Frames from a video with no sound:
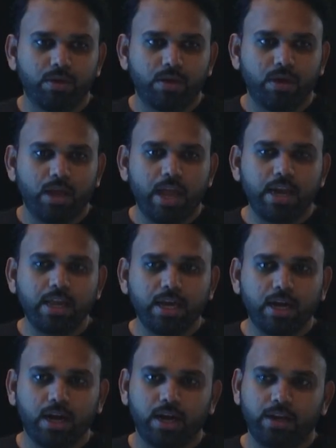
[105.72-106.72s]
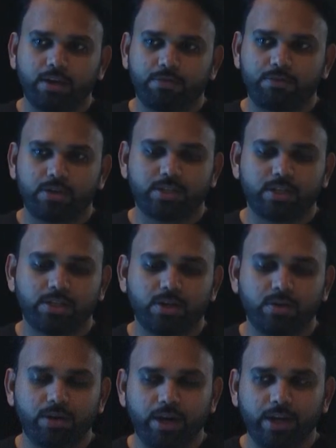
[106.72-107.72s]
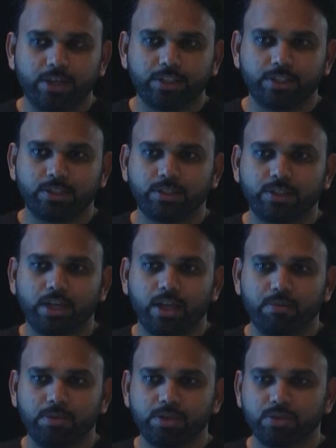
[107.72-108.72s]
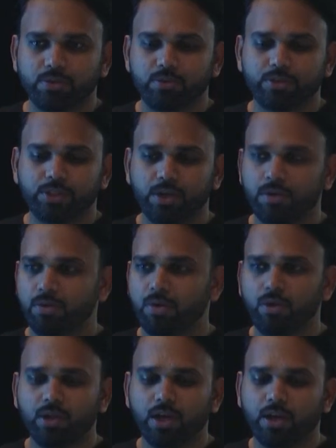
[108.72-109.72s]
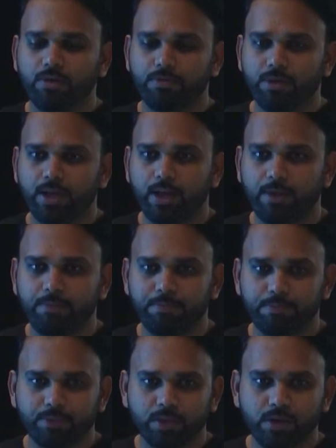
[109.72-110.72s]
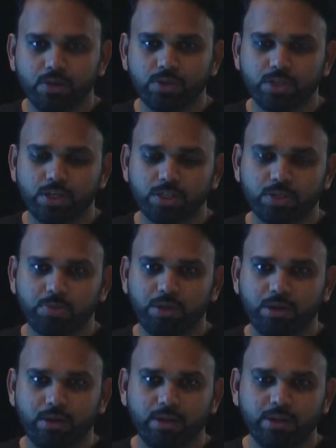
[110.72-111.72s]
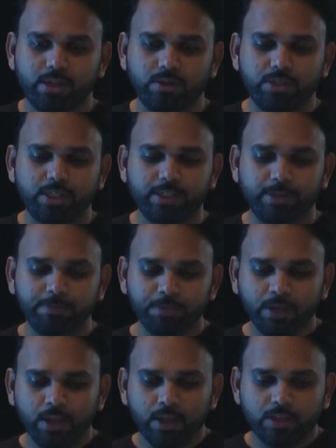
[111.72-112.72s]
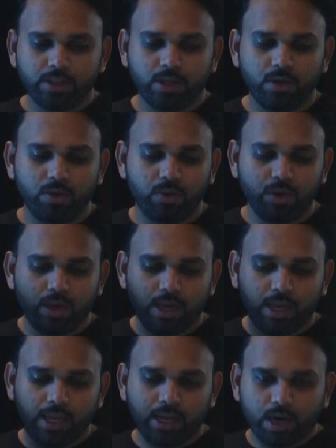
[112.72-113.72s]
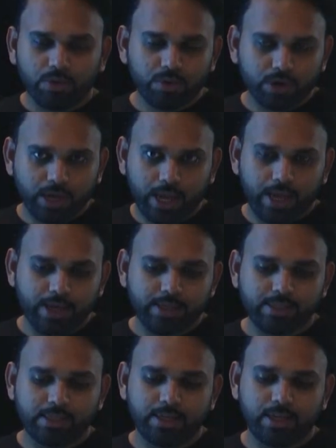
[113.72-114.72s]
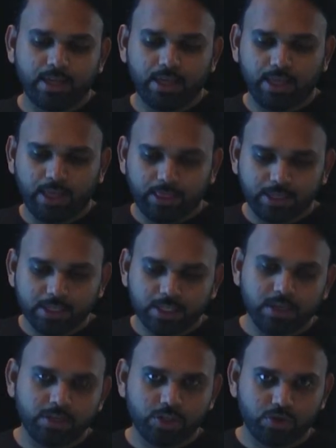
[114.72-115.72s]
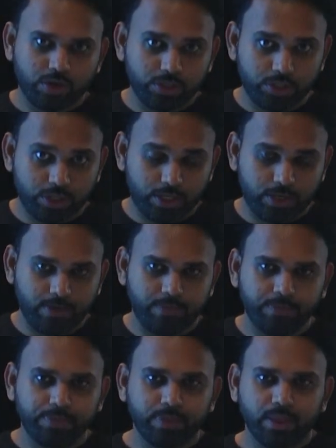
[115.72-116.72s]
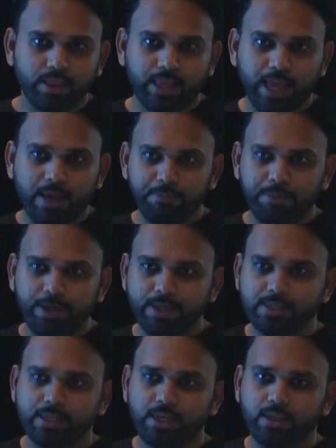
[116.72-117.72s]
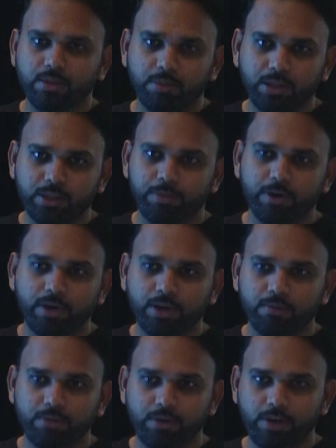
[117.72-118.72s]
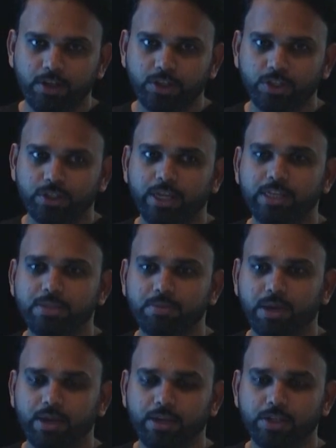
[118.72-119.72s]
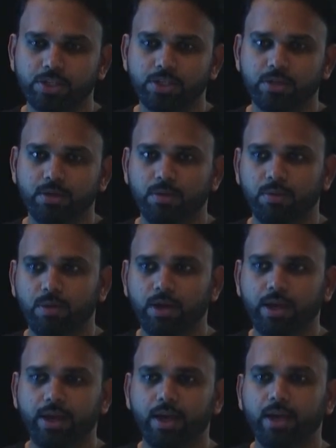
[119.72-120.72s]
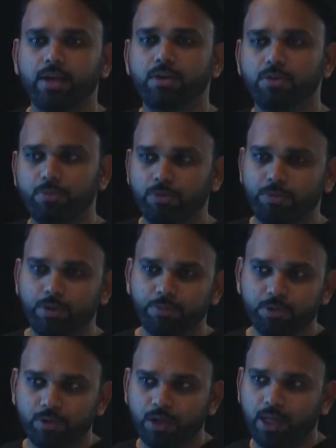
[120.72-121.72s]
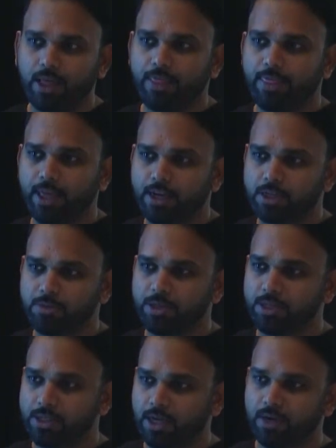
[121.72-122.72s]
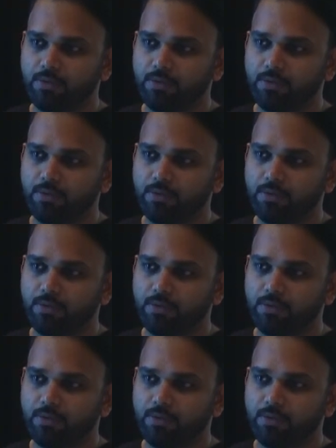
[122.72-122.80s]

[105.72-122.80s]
any kind of trustless coordinations can be solved. So all kind of usage has been touted. So in our case, in this construction, the MPC, the multi-party computation, is managed by a group of people, and that has been done with